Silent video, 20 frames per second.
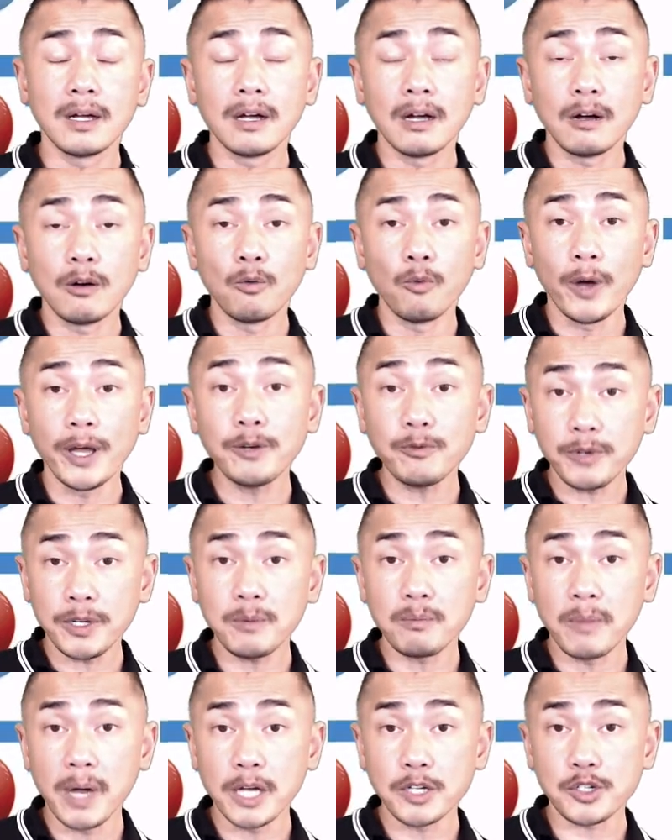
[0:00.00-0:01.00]
When we
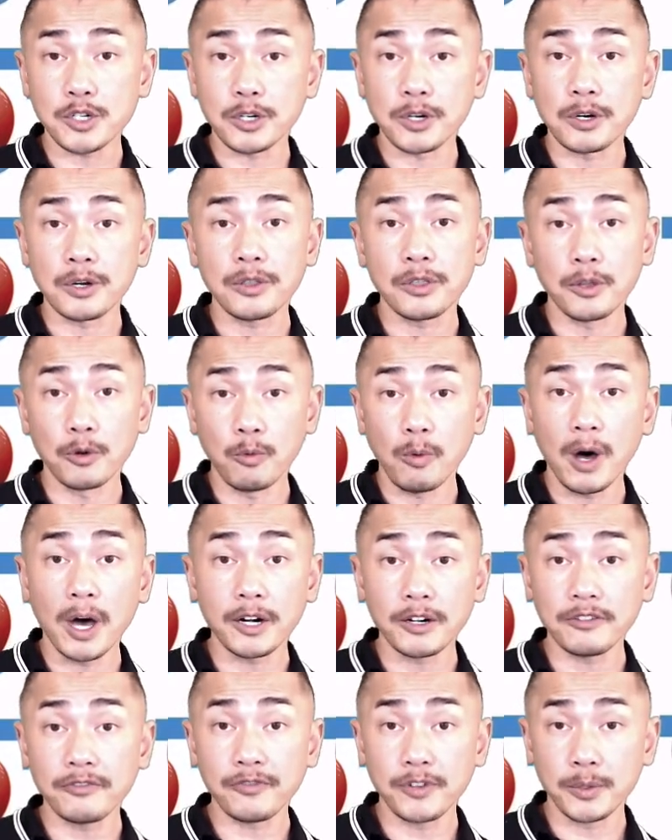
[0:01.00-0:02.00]
measure the
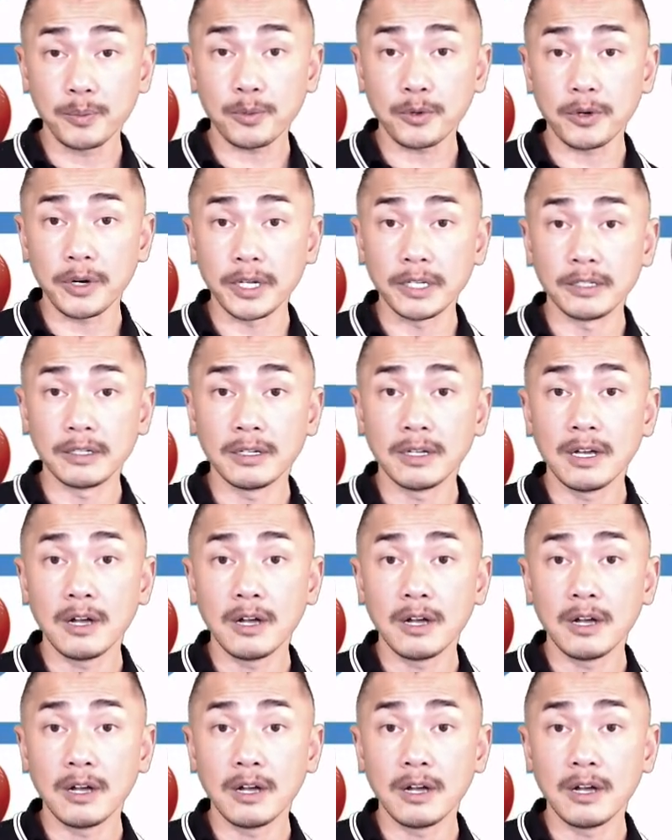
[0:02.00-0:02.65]
water footprint,